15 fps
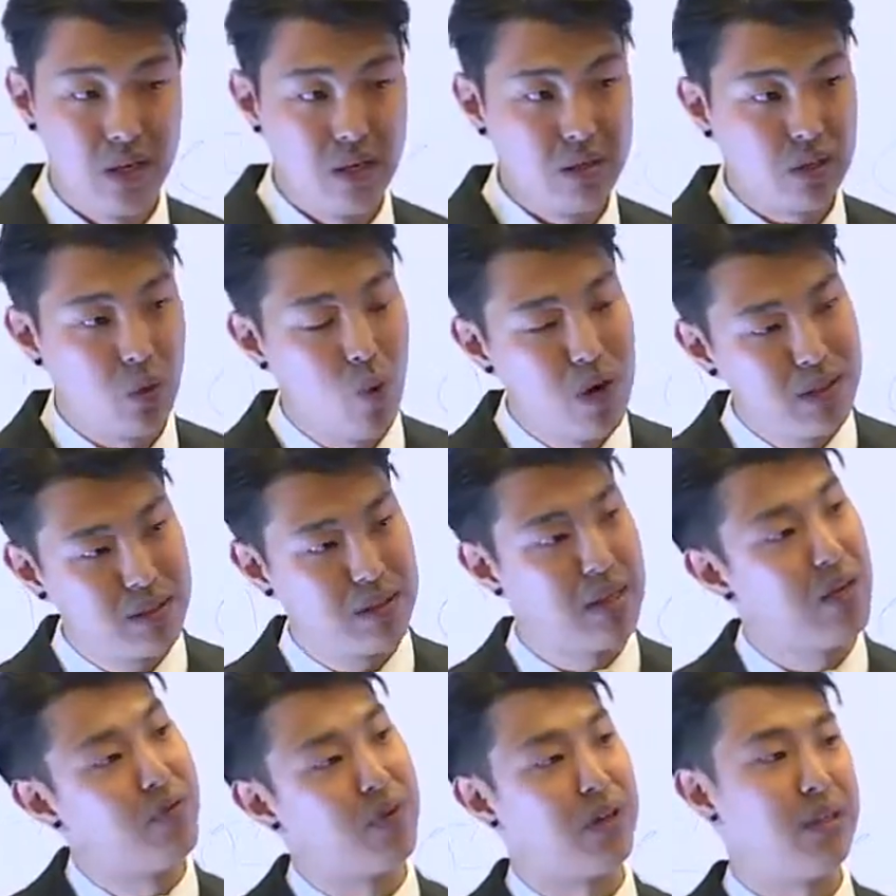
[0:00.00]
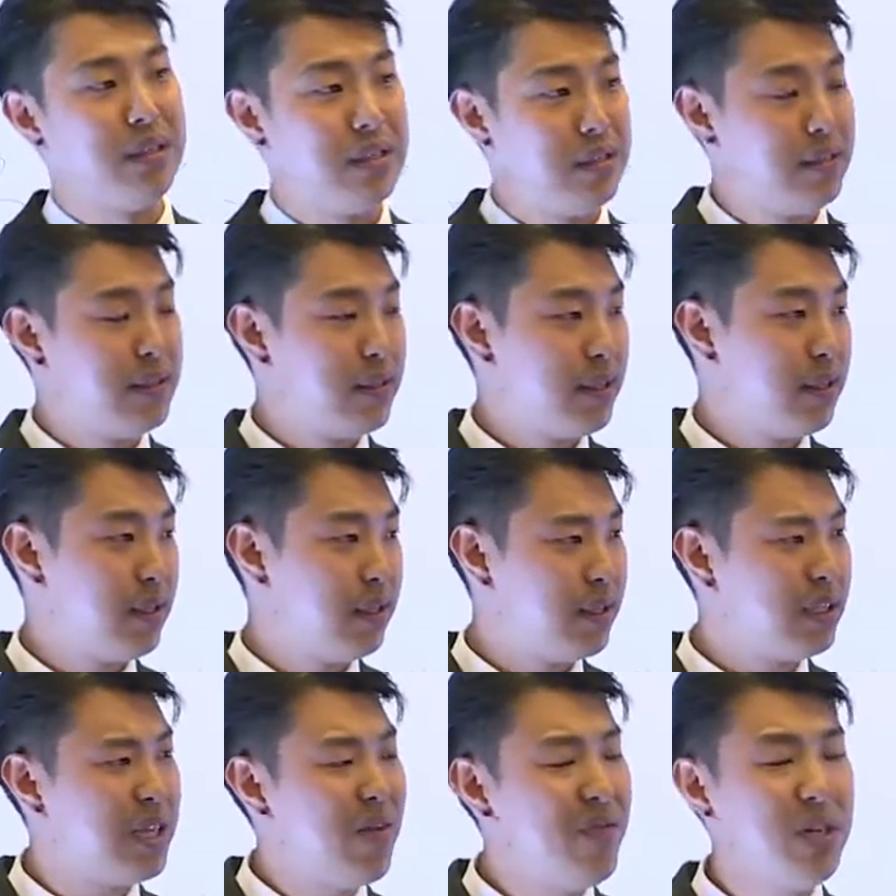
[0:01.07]
So, what's different?
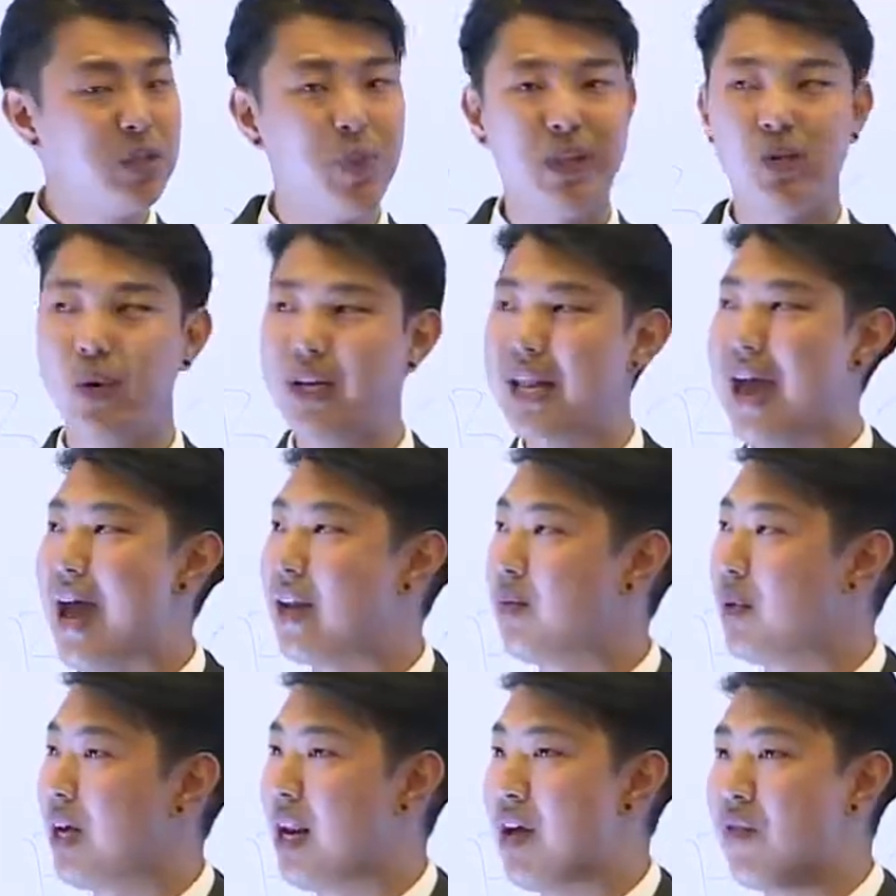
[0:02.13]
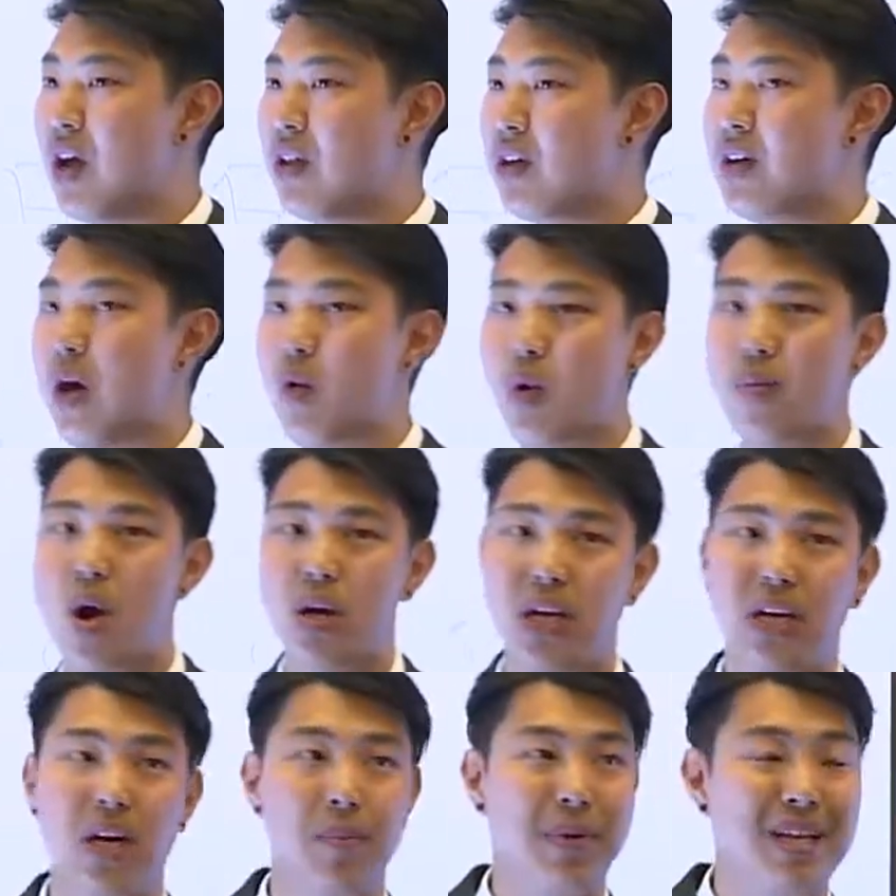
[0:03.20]
The difference between Atomy and every other network
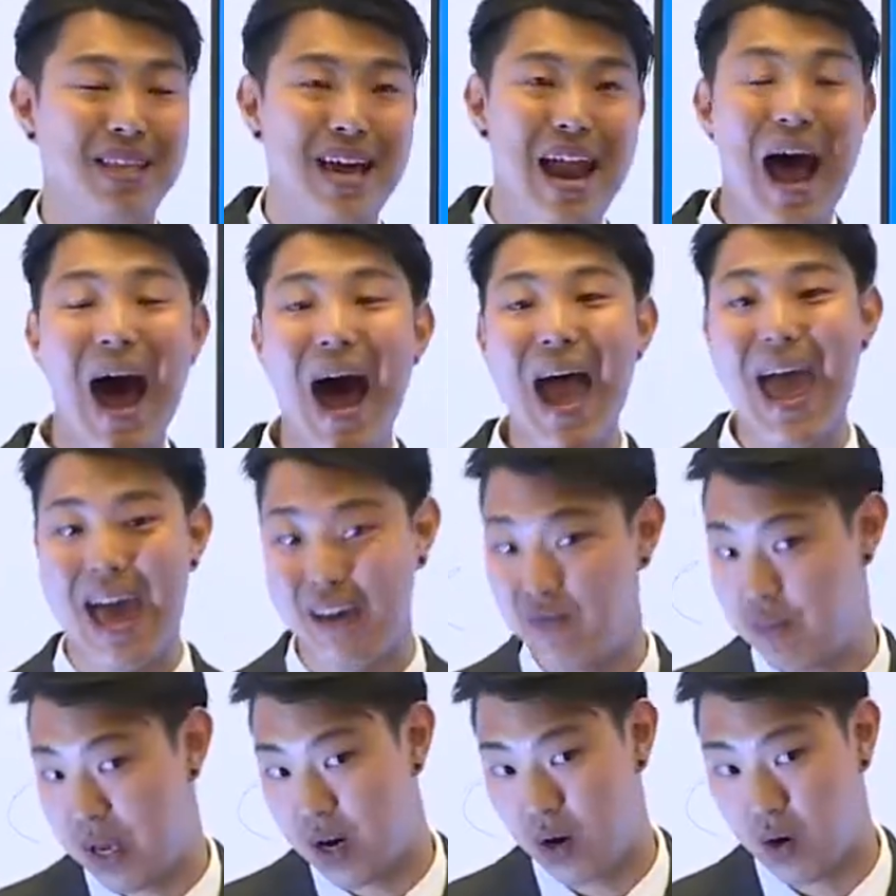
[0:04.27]
marketing company that I have been